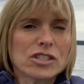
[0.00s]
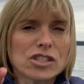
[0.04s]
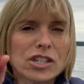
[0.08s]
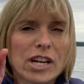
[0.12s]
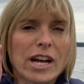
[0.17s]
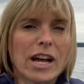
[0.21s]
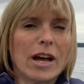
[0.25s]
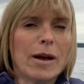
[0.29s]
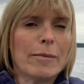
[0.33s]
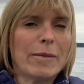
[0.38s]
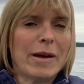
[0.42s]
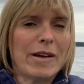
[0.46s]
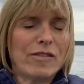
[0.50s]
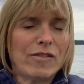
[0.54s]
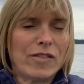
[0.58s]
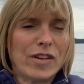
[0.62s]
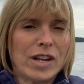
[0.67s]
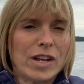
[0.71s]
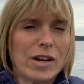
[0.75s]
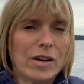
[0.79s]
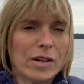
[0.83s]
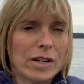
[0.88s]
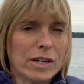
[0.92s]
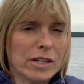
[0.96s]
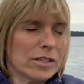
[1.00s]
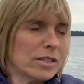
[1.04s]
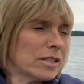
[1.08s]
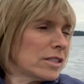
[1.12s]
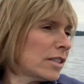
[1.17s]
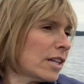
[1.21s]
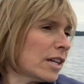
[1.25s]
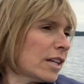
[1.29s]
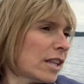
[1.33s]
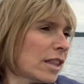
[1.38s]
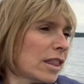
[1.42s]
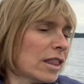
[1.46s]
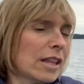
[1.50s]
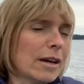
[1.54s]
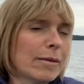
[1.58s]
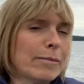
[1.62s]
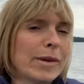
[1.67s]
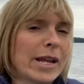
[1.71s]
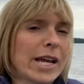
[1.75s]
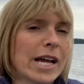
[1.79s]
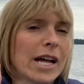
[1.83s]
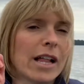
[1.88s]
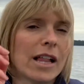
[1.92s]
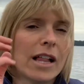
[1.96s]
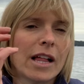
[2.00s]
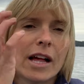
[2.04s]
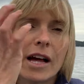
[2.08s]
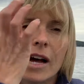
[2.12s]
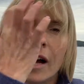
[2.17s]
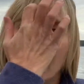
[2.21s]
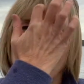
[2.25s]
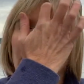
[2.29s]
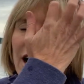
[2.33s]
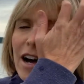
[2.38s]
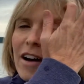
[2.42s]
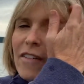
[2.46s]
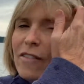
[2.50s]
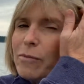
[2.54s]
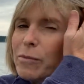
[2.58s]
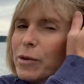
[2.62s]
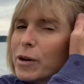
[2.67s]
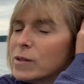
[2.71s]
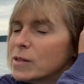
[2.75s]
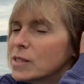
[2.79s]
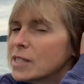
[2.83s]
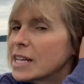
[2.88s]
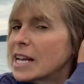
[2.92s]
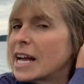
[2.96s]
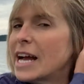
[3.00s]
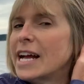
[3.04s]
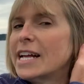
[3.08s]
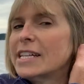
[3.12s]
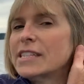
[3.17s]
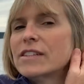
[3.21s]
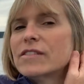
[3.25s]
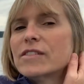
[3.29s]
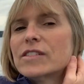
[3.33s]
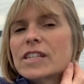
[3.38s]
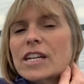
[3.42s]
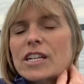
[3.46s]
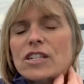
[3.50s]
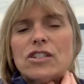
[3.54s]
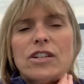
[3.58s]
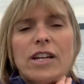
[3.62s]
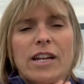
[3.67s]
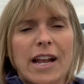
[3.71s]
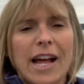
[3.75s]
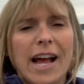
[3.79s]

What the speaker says: Check out my video. Here's the thumbnail of pros and cons of Section 8.